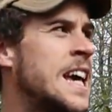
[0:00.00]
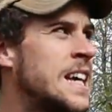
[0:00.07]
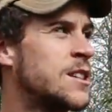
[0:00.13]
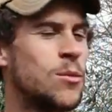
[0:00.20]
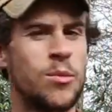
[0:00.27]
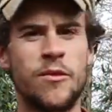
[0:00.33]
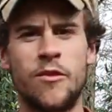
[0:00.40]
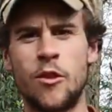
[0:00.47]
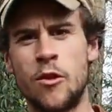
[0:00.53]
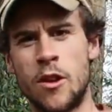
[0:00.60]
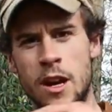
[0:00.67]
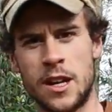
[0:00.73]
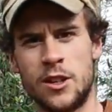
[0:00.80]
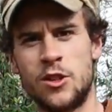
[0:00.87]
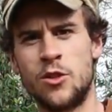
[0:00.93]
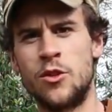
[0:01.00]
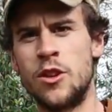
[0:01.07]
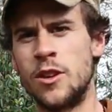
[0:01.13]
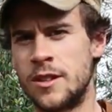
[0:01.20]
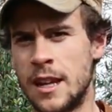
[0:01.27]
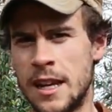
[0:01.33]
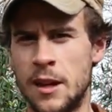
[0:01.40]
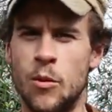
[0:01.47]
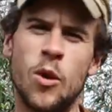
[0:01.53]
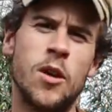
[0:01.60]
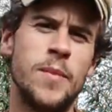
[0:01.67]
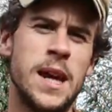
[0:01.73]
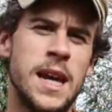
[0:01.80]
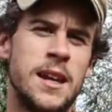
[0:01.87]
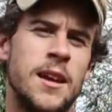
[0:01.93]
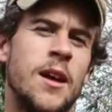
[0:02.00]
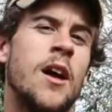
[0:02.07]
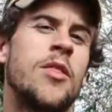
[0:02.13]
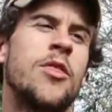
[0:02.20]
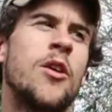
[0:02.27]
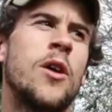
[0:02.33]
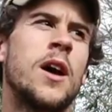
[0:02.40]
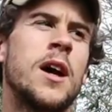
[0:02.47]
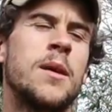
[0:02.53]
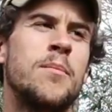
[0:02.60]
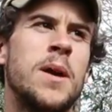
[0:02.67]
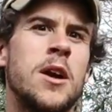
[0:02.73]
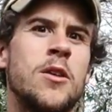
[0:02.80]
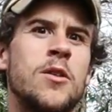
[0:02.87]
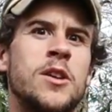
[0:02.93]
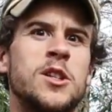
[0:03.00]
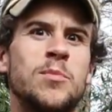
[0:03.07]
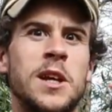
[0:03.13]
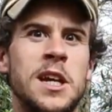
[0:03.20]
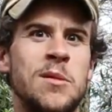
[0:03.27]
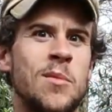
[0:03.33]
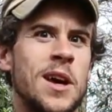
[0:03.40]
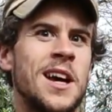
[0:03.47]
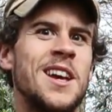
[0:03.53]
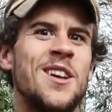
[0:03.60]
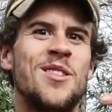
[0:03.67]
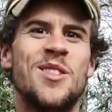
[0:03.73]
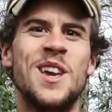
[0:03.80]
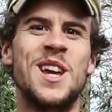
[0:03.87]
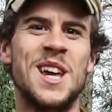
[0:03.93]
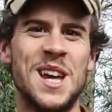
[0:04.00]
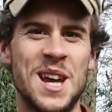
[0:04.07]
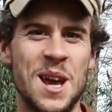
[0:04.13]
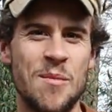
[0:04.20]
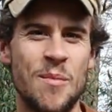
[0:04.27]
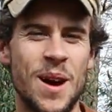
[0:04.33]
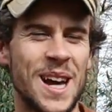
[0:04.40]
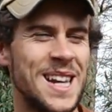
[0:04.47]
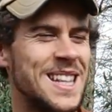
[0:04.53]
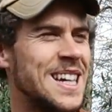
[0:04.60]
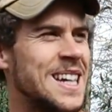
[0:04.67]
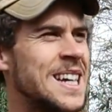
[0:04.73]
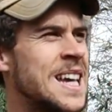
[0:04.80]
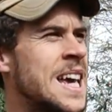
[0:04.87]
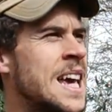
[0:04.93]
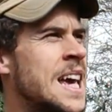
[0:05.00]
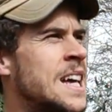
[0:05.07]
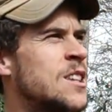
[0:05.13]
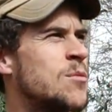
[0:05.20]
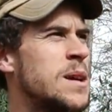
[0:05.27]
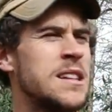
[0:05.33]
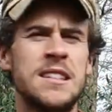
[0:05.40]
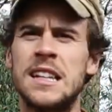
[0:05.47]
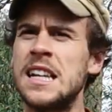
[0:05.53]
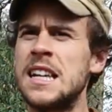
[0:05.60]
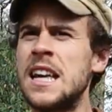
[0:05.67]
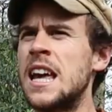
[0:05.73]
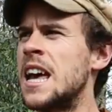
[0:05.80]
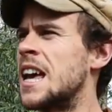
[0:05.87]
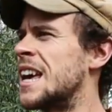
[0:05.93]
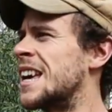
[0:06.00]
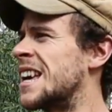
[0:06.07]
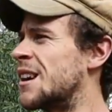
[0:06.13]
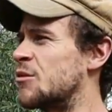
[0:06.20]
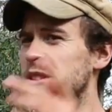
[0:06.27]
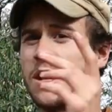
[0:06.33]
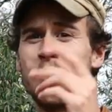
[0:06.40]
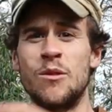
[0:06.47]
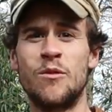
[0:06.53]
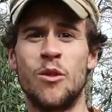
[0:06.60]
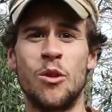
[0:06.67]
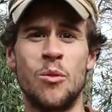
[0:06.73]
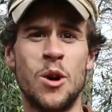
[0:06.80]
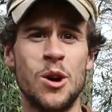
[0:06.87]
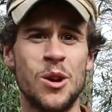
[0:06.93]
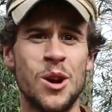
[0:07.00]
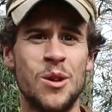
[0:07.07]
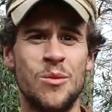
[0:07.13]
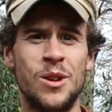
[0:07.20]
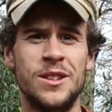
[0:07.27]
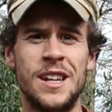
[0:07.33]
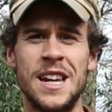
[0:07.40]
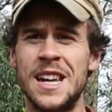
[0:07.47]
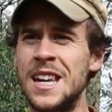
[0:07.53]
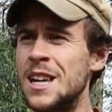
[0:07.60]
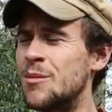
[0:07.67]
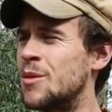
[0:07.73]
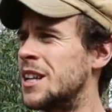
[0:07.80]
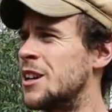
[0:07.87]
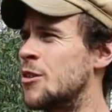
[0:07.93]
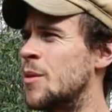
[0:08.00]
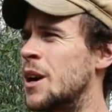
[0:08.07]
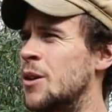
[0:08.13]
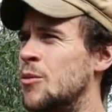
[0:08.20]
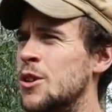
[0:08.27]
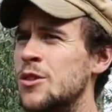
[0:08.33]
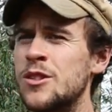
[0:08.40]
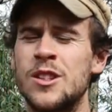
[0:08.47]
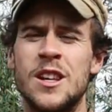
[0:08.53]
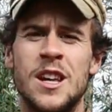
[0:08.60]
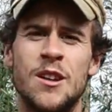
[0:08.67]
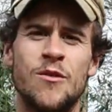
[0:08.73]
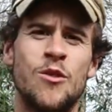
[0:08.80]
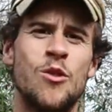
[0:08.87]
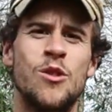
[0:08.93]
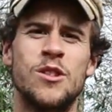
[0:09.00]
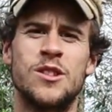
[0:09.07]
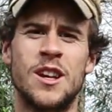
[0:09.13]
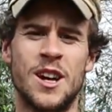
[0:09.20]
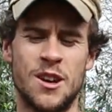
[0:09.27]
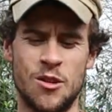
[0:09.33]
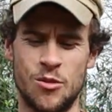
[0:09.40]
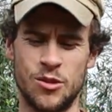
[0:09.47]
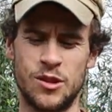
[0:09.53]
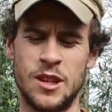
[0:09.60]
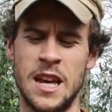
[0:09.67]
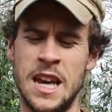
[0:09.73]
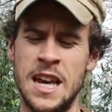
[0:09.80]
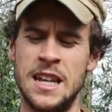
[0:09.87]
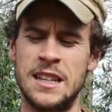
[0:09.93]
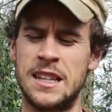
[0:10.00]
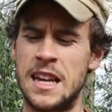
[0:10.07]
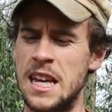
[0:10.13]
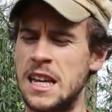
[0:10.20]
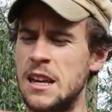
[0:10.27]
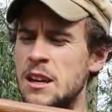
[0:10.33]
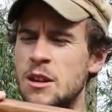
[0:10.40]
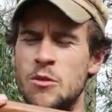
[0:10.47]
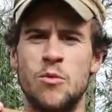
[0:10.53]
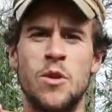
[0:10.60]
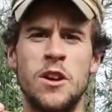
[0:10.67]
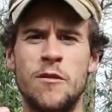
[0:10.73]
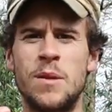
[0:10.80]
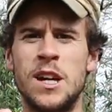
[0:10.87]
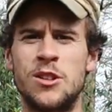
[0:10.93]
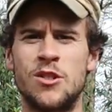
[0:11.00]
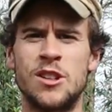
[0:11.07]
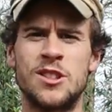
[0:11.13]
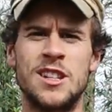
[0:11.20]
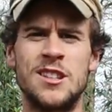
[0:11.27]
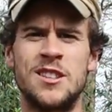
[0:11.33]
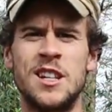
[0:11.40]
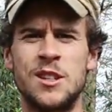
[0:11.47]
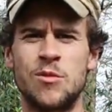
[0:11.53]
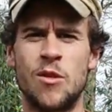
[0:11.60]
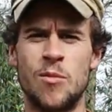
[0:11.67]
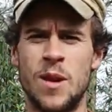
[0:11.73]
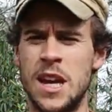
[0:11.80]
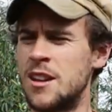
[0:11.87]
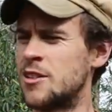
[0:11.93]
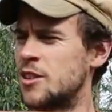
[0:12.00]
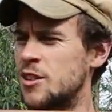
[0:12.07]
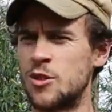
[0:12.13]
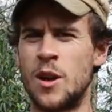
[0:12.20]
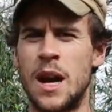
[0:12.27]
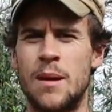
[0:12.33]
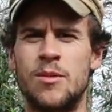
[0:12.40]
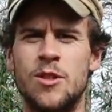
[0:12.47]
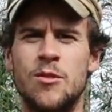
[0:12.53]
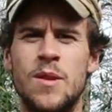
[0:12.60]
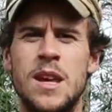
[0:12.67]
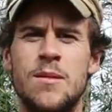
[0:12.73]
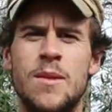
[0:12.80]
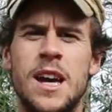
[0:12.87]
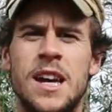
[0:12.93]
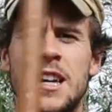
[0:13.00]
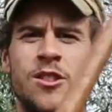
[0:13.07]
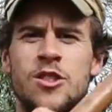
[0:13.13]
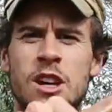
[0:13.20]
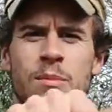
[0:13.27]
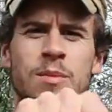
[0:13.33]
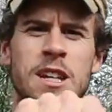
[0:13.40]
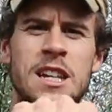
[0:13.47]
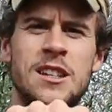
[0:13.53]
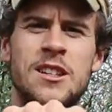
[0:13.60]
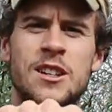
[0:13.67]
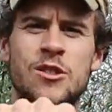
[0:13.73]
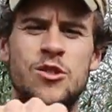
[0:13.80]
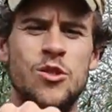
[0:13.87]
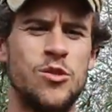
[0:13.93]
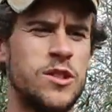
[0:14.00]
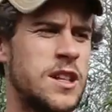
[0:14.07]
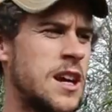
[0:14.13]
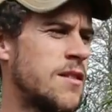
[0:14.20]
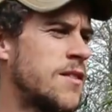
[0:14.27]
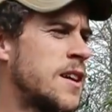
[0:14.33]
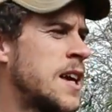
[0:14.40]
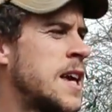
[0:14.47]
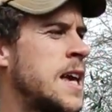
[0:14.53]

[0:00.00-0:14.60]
So before I show you exactly what I made, I thought I'd better explain my thinking behind it. So basically, I was out for a walk one day in my nearby woods, and of course I always take one of my trusty sticks with me, just so happened to be my Japanese Joe staff.